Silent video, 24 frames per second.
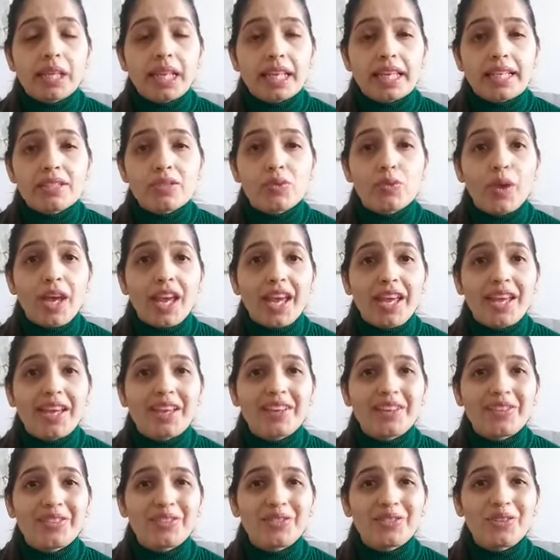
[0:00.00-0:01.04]
place where
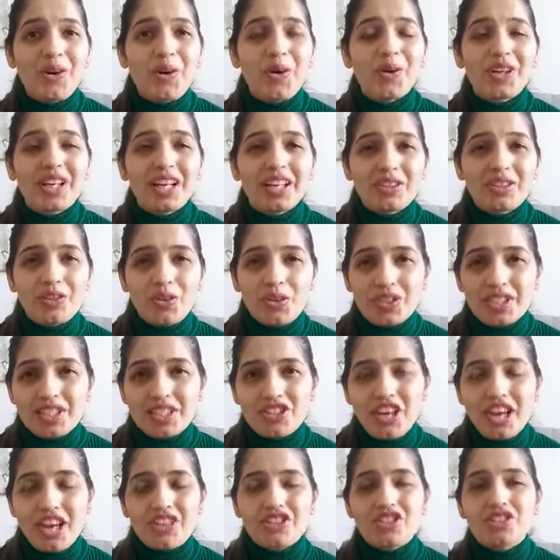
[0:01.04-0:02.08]
all your
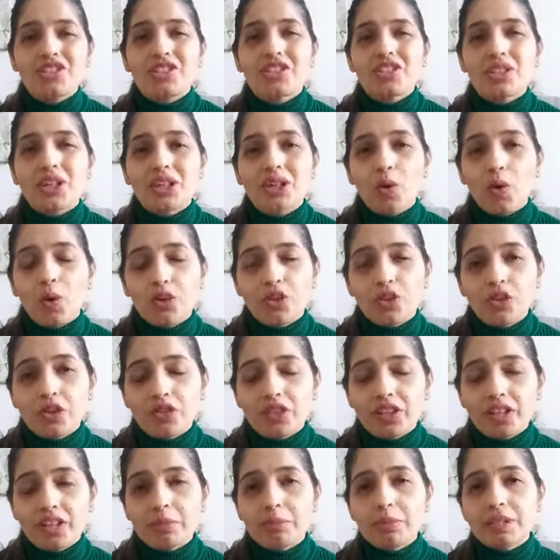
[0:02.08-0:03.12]
suggestions and all your
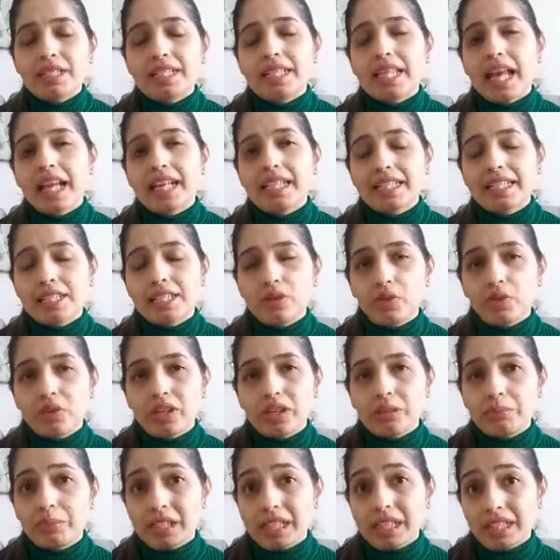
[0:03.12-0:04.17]
real personality, your
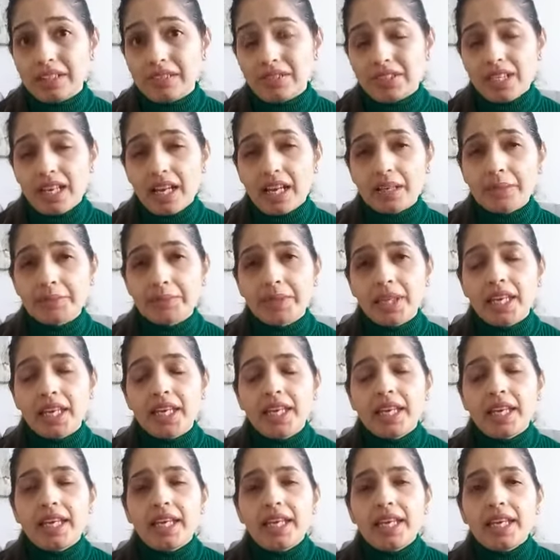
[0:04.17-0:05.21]
real beliefs are.
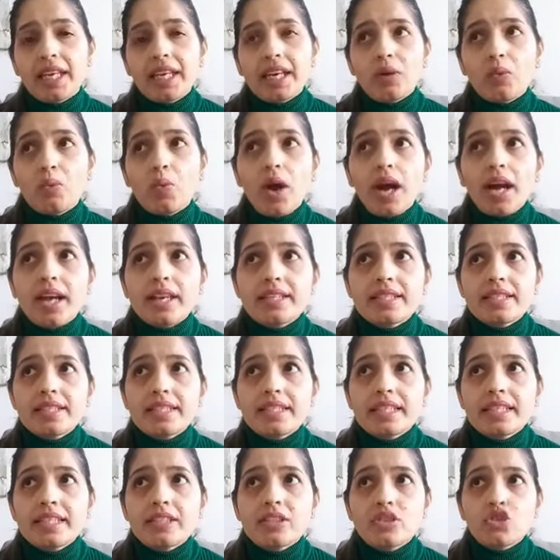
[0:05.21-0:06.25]
Why is
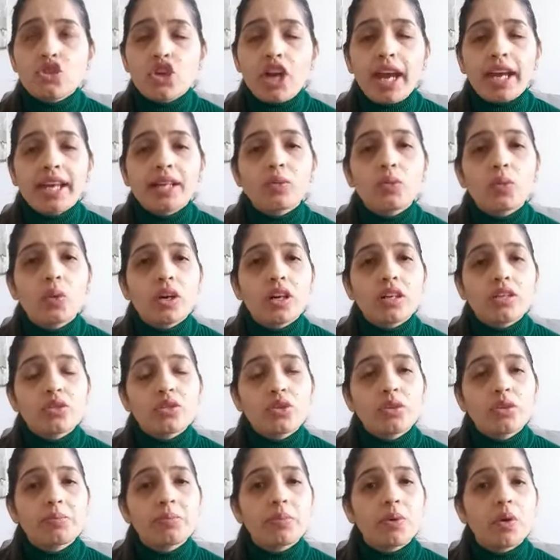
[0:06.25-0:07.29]
the inner child work
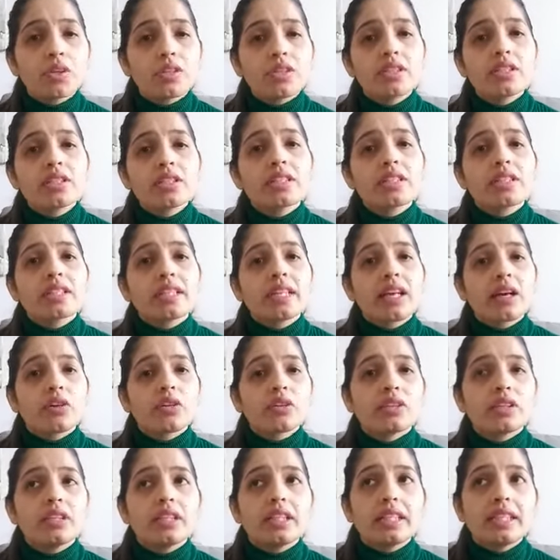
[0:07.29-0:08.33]
so important?
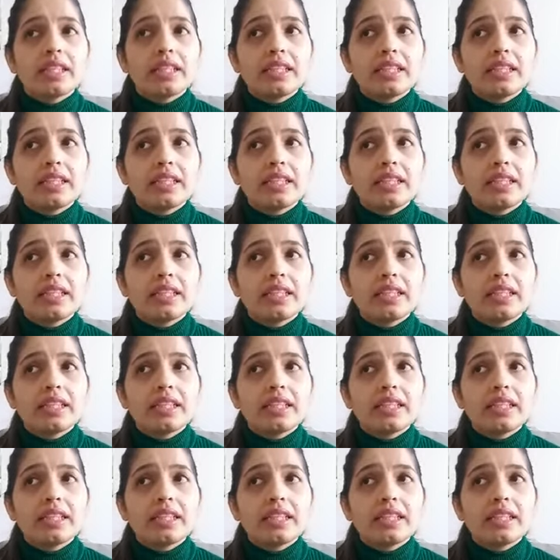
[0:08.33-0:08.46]
Now,